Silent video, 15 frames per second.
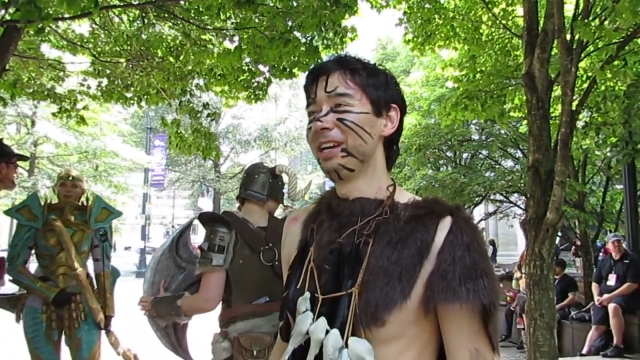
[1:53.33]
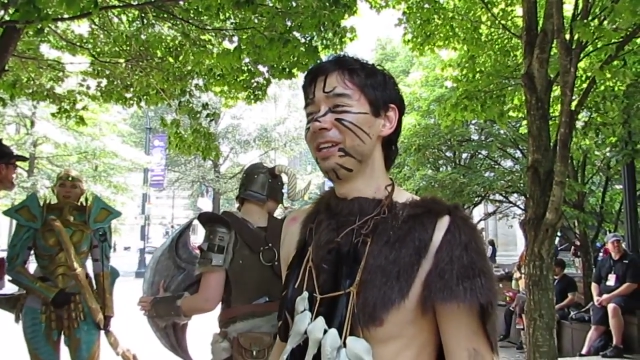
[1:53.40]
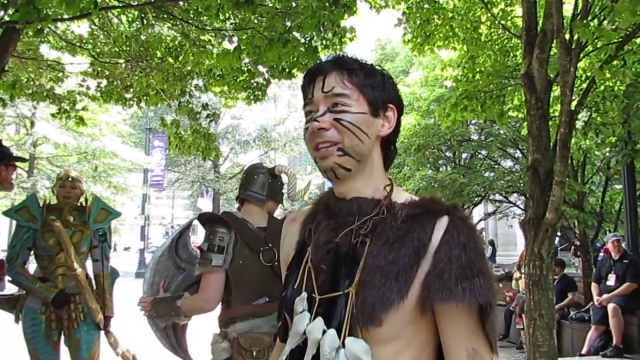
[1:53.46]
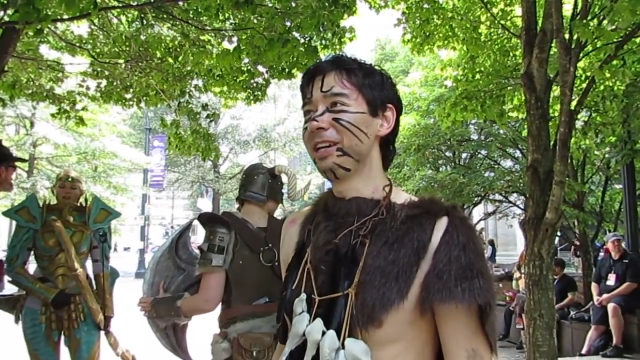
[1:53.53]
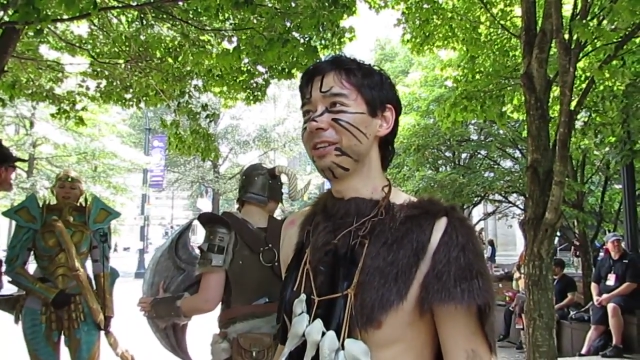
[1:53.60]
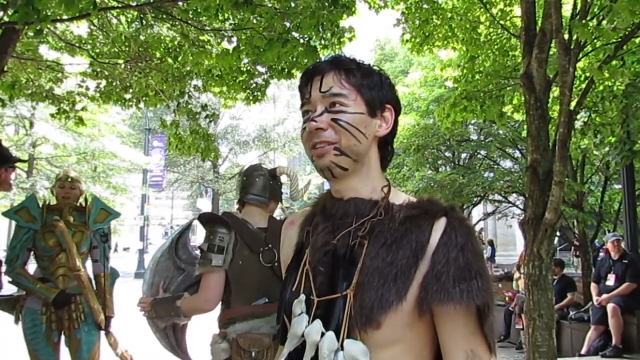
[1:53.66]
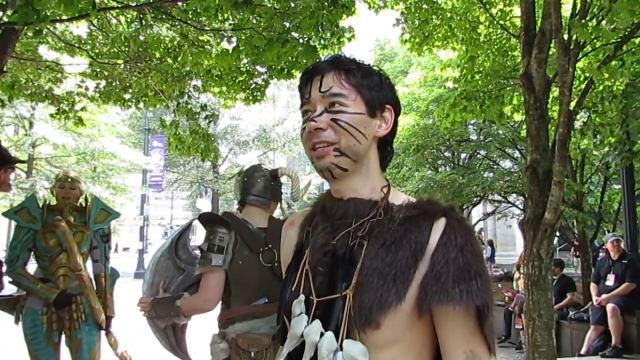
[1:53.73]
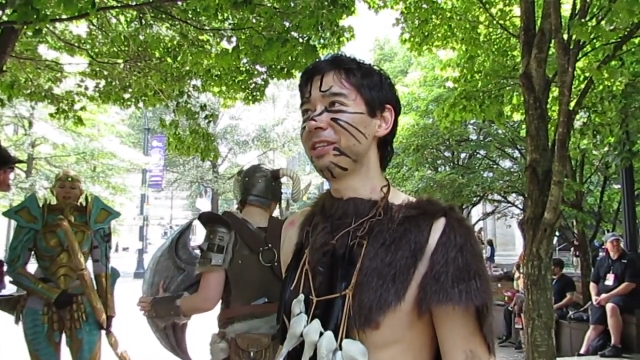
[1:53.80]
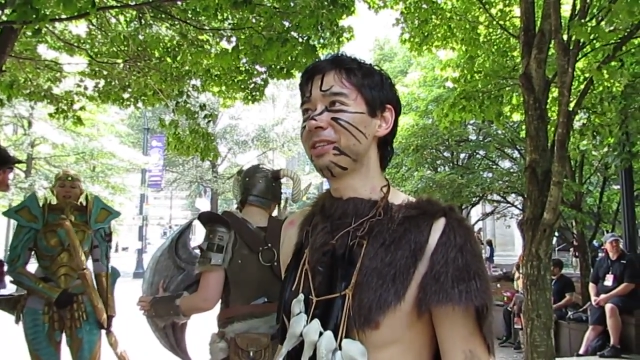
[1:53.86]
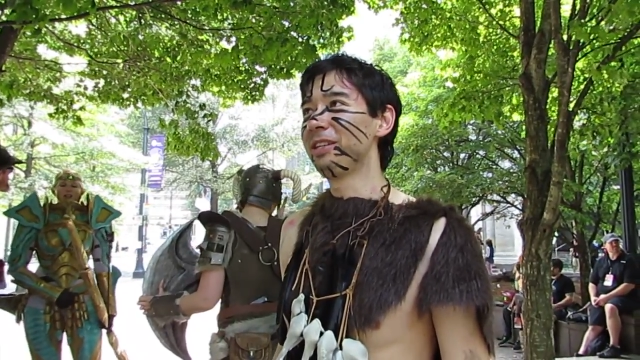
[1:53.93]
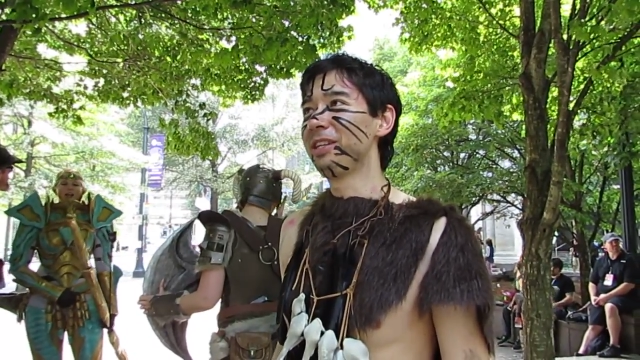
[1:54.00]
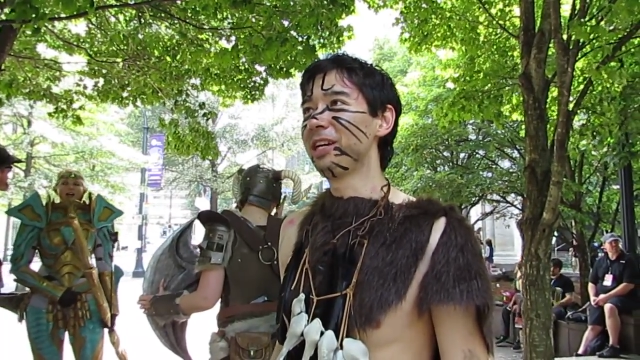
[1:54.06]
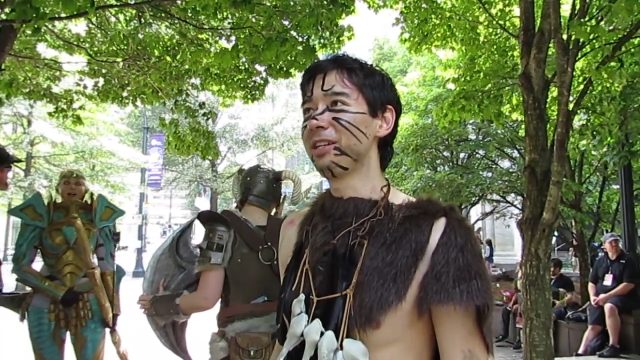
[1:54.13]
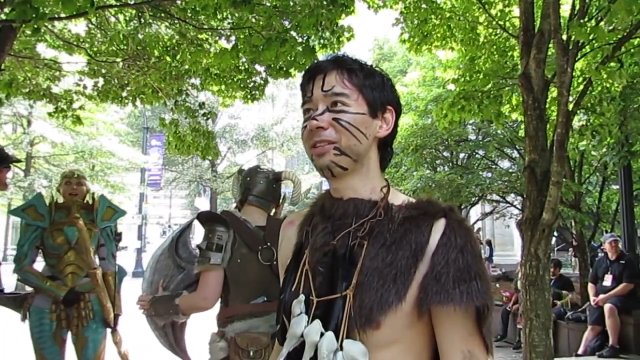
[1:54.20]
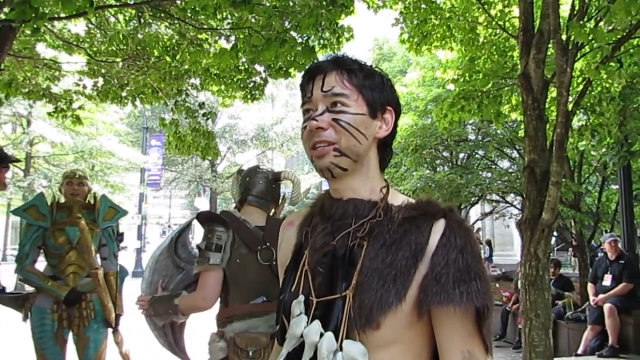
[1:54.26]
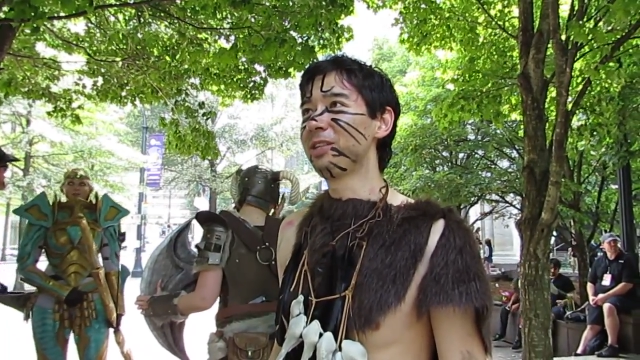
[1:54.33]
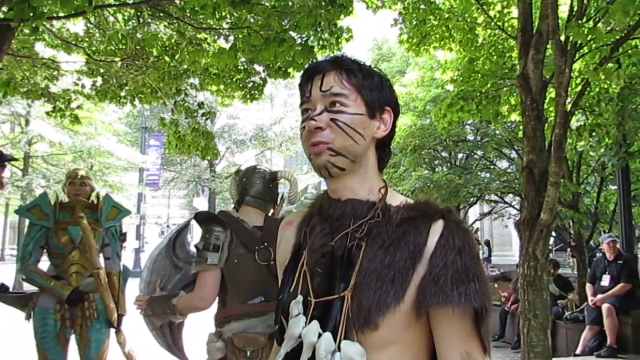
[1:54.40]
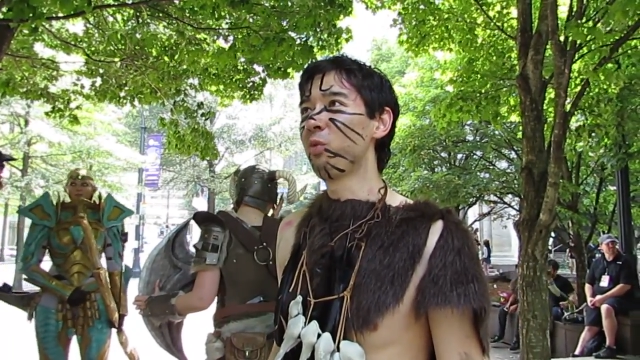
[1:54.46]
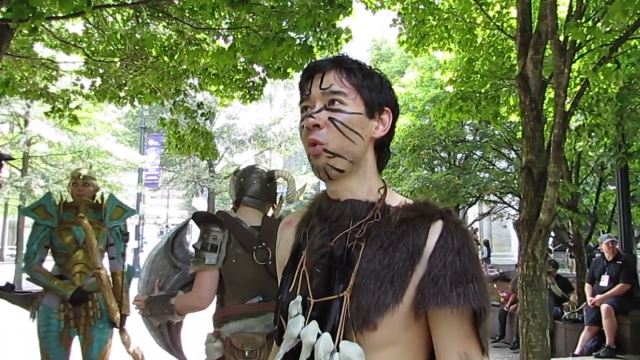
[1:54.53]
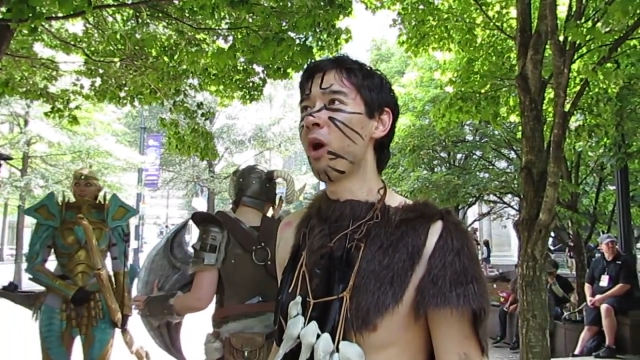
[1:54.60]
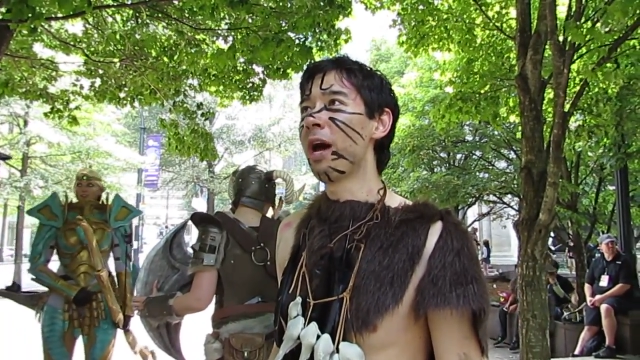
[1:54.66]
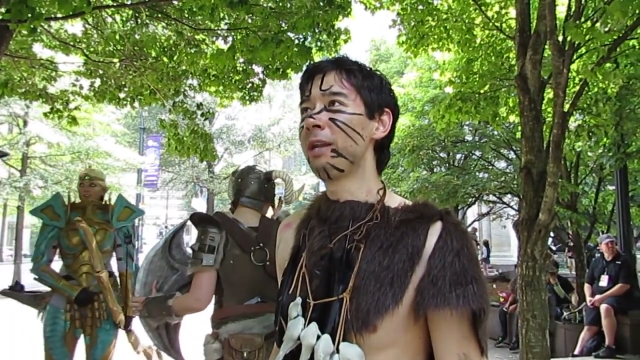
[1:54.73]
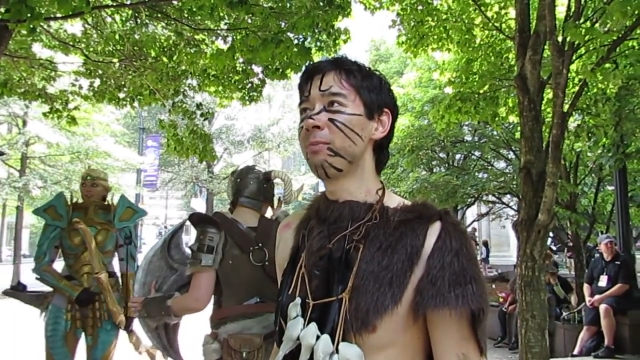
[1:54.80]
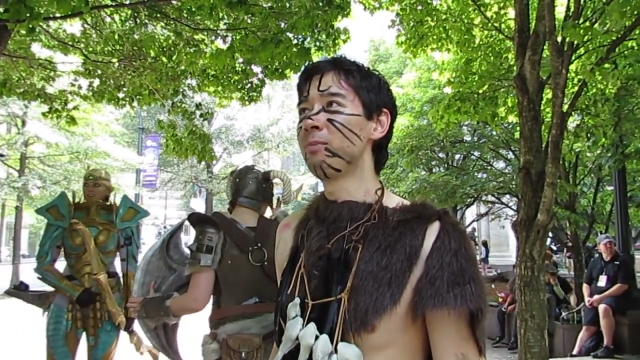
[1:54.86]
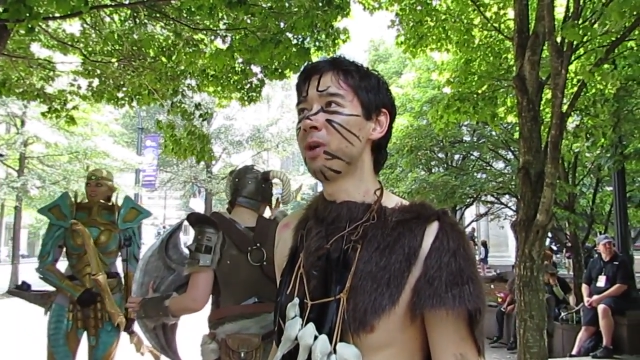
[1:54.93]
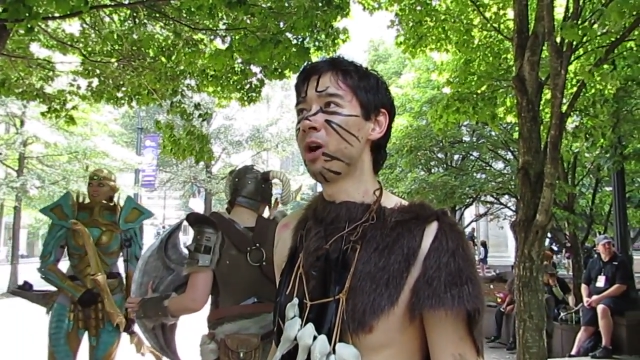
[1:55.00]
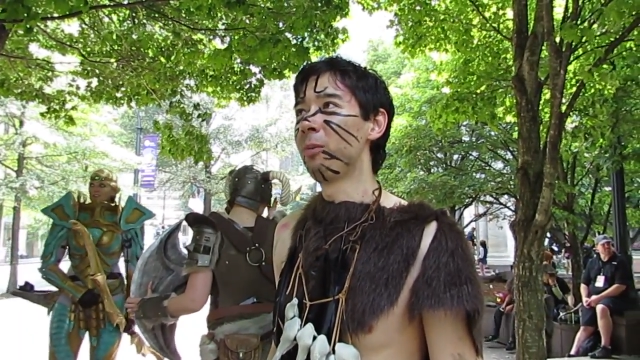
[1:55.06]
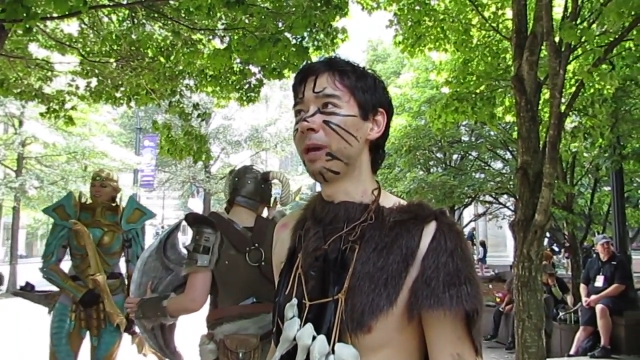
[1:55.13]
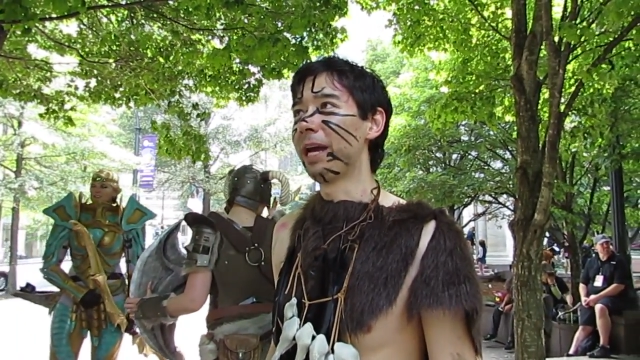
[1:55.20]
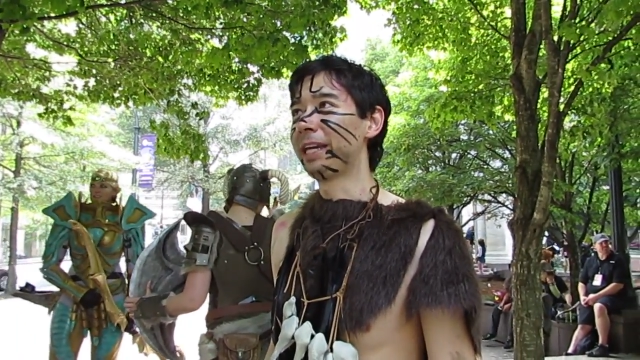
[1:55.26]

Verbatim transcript: There's this one moment,